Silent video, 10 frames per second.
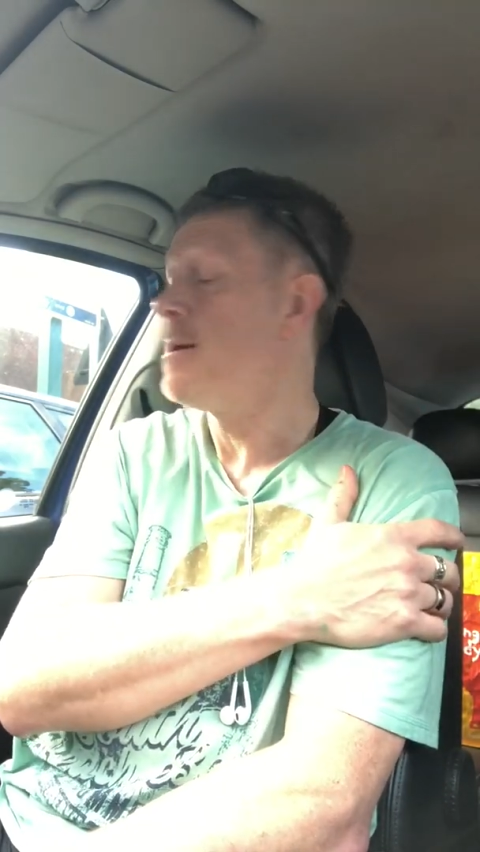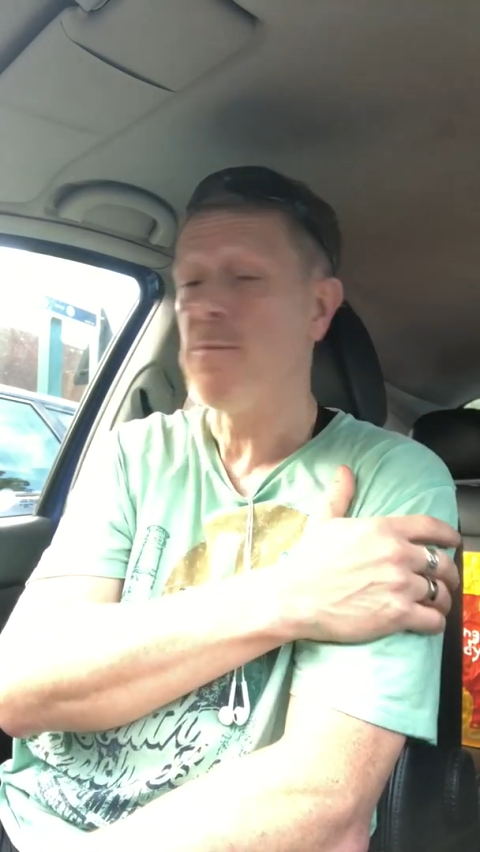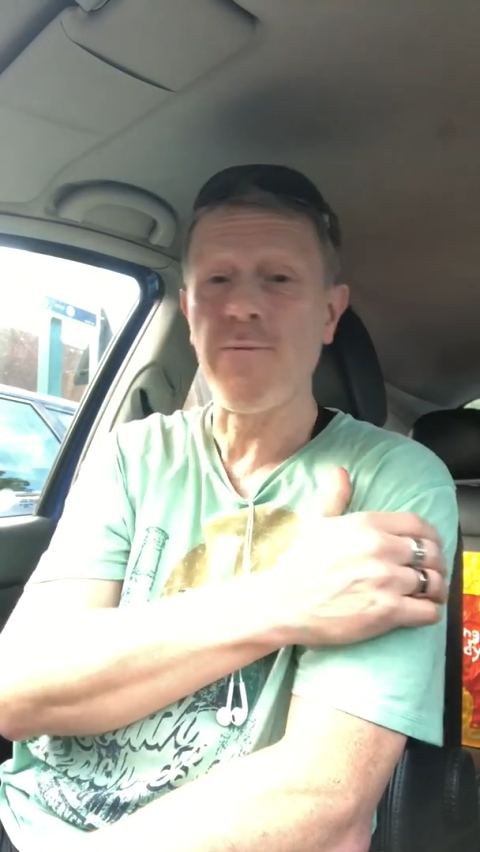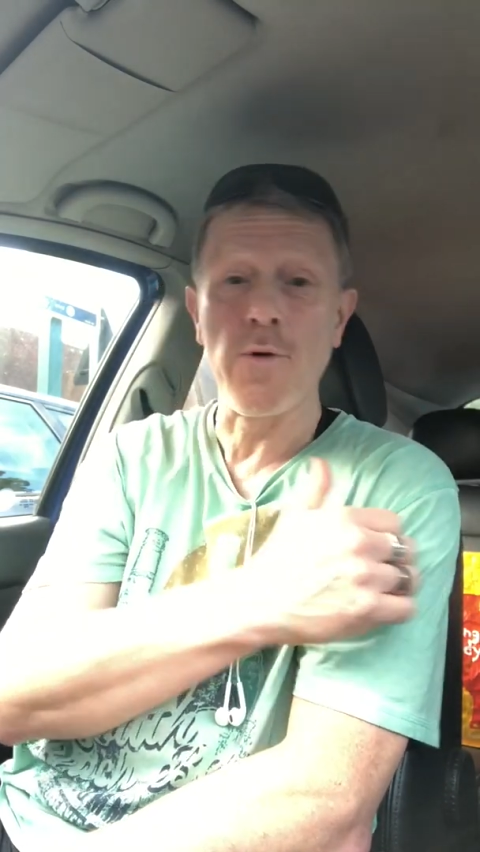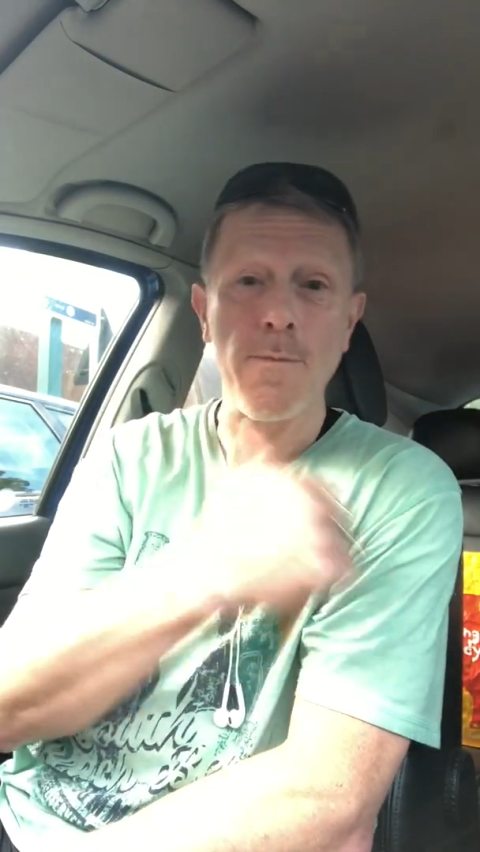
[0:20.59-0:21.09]

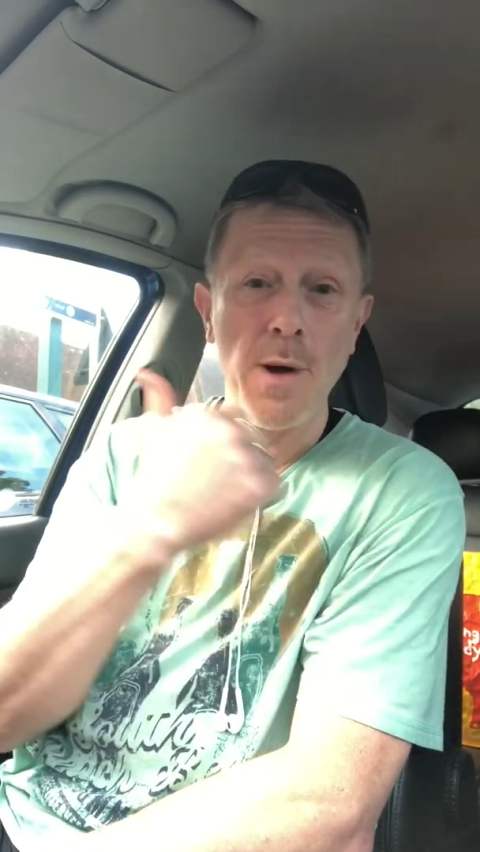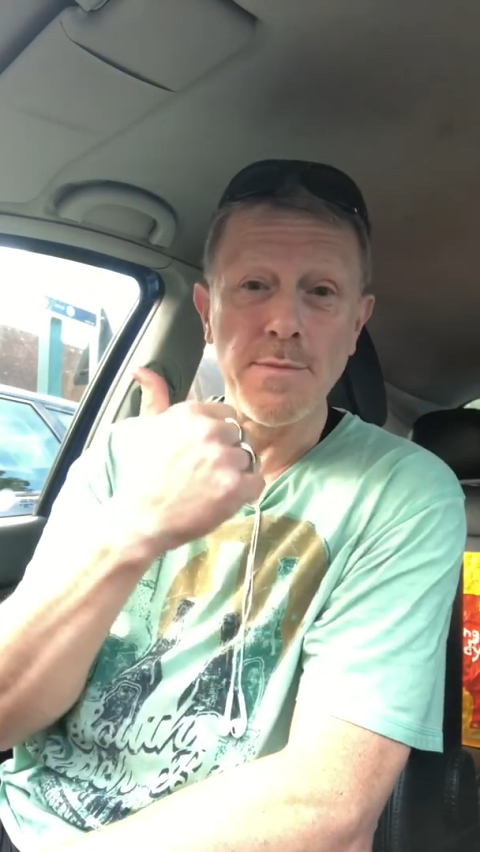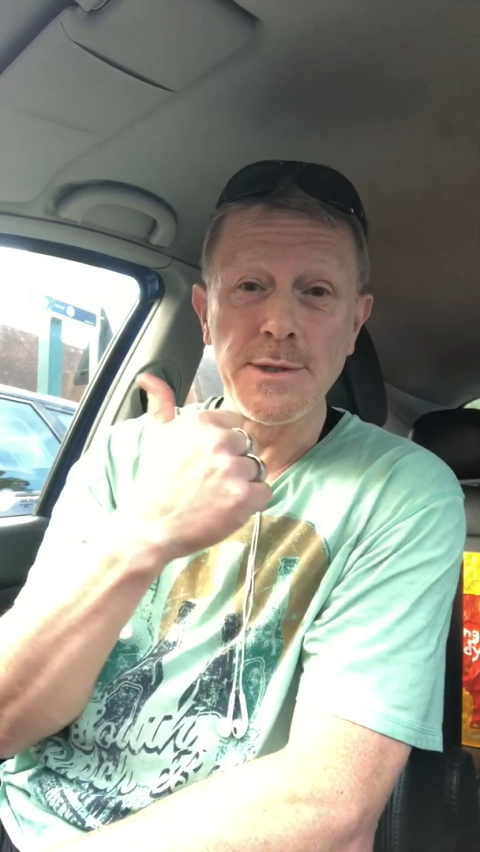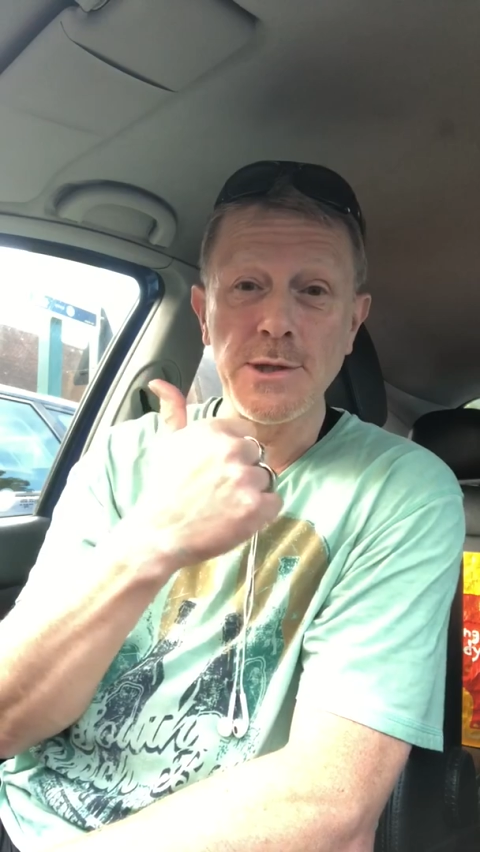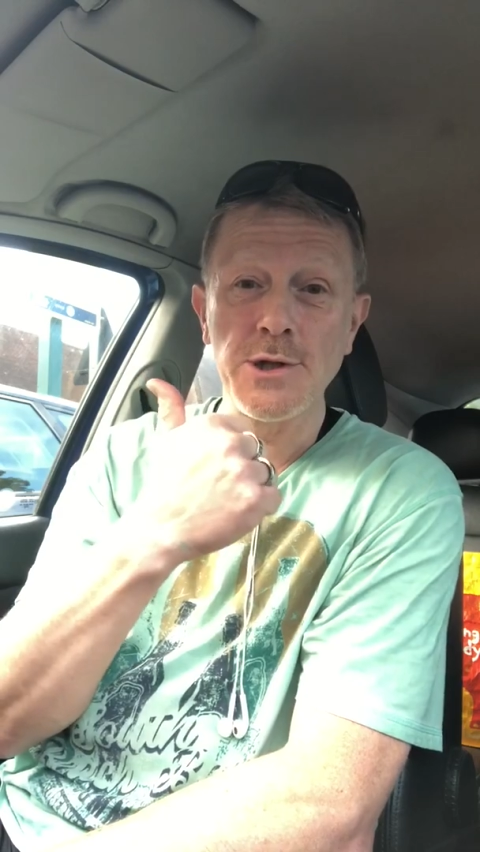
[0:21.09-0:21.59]
before I
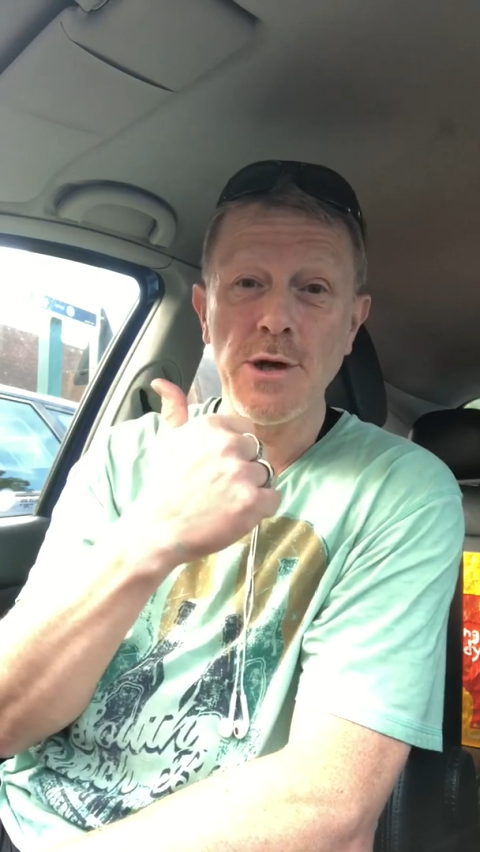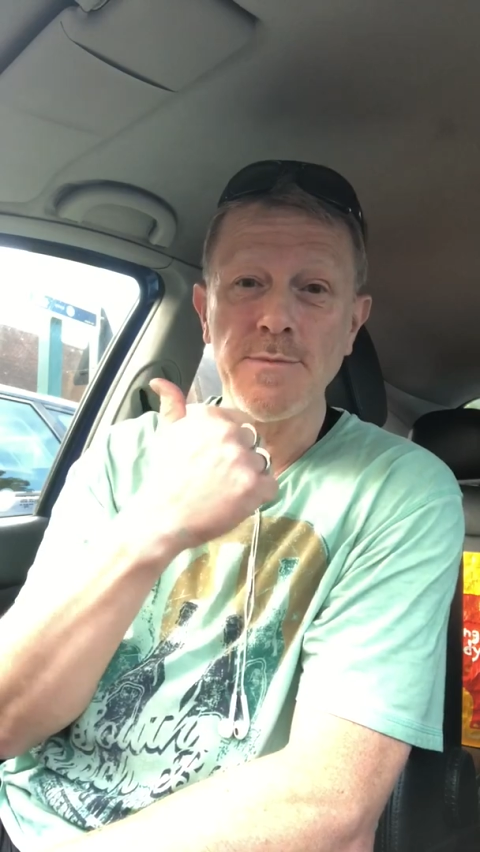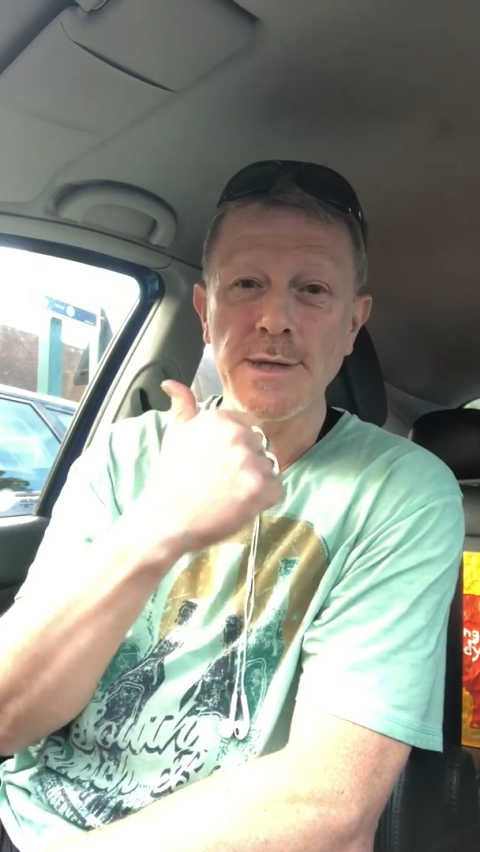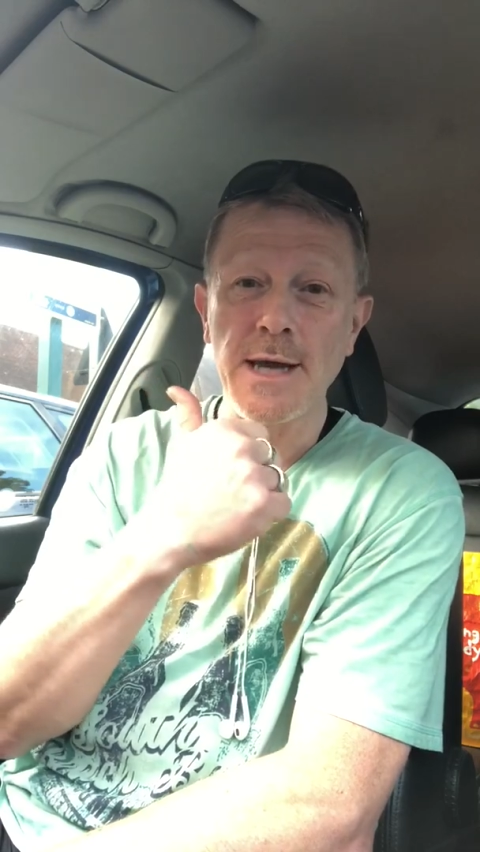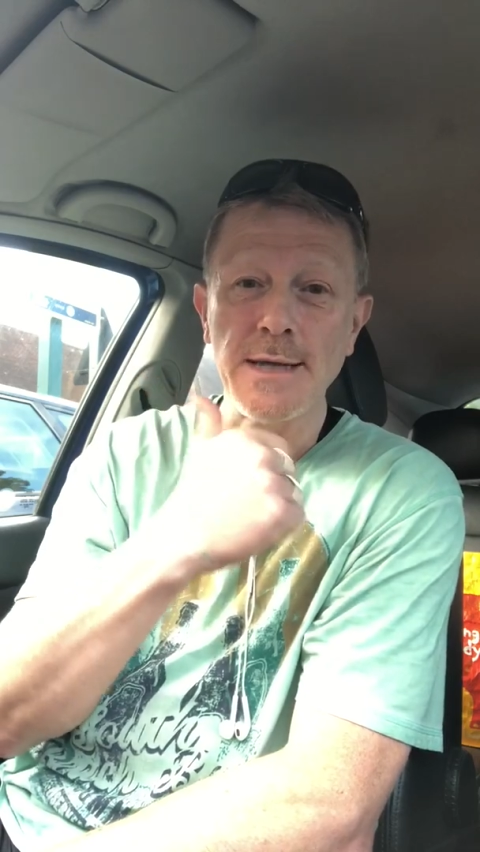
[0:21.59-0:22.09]
pop to the
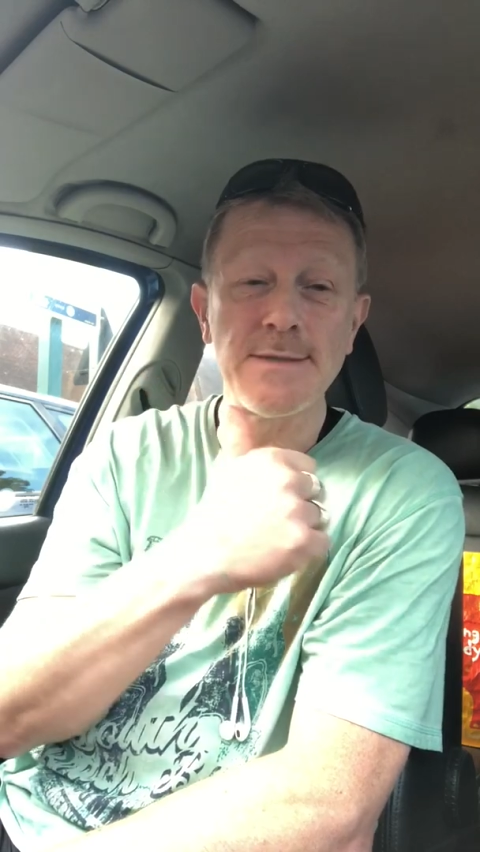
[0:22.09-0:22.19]
shops and get